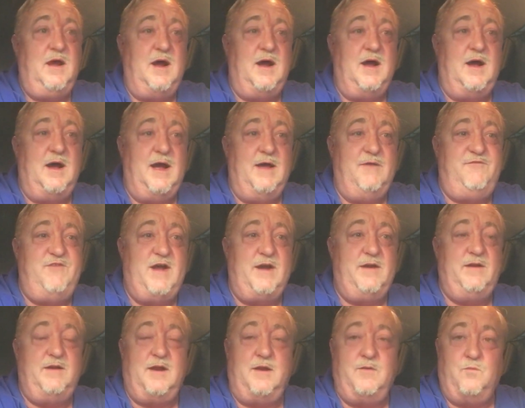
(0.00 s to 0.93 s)
I
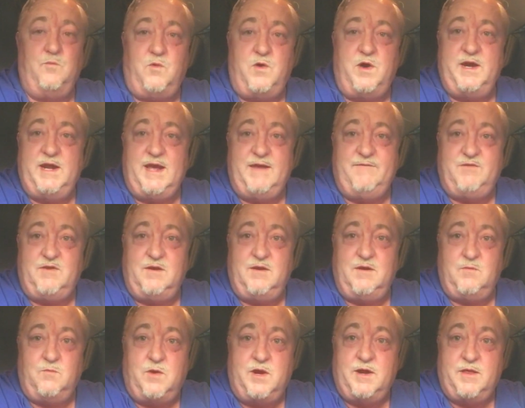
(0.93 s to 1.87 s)
found it on one
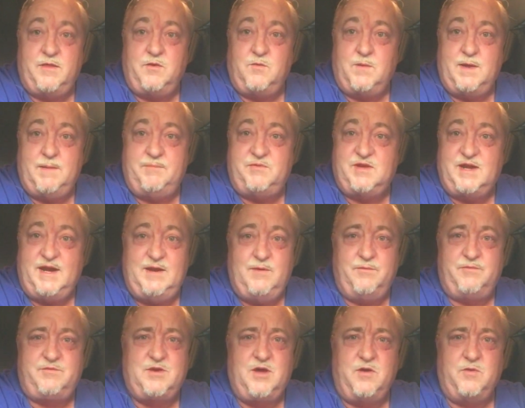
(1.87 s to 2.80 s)
other website.
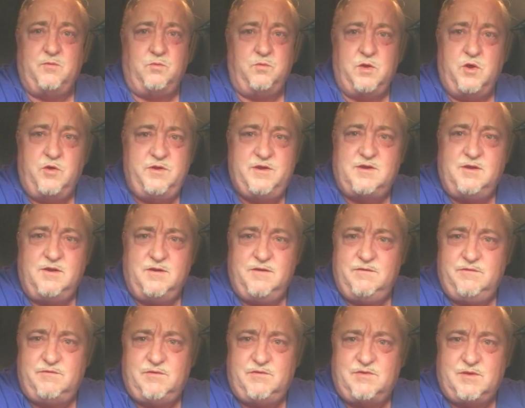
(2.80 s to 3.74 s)
It was called
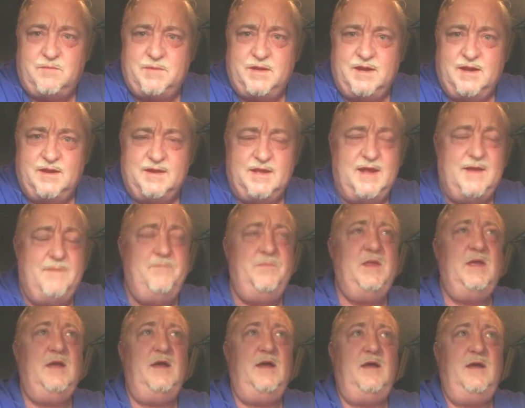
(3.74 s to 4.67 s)
Rodicers or something like that.
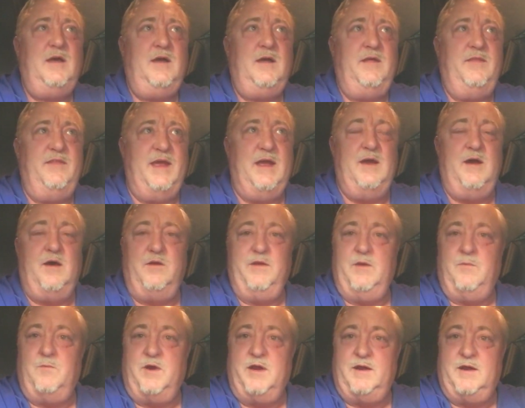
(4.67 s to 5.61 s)
They
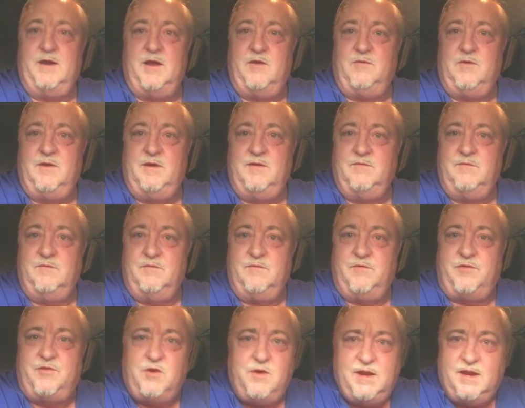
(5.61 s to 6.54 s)
only wanted
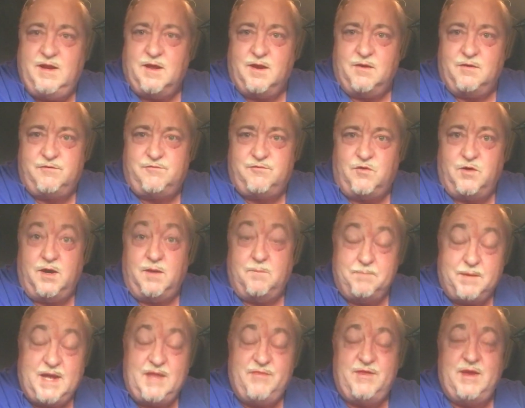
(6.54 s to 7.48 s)
$130 for
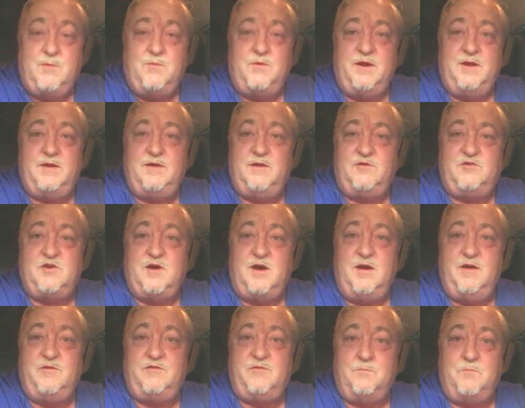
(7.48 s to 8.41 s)
it, but they wanted to
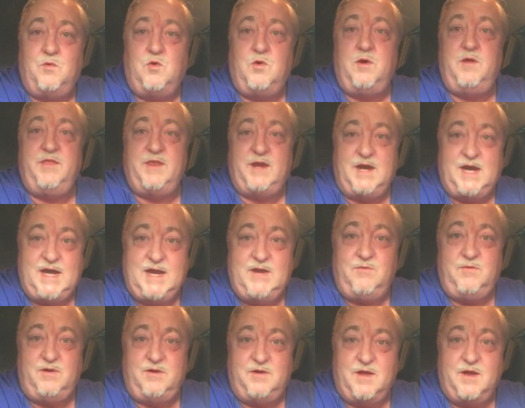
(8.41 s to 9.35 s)
charge more than
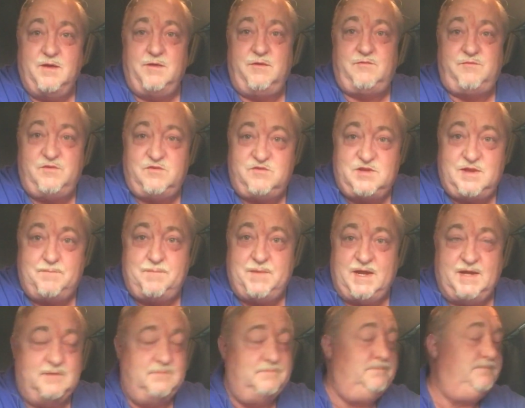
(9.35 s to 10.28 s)
$100 for
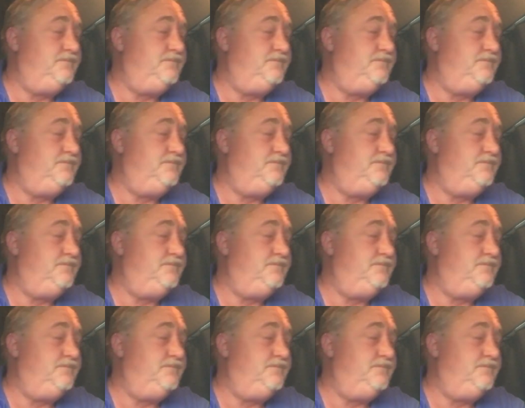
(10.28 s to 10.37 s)
shipping.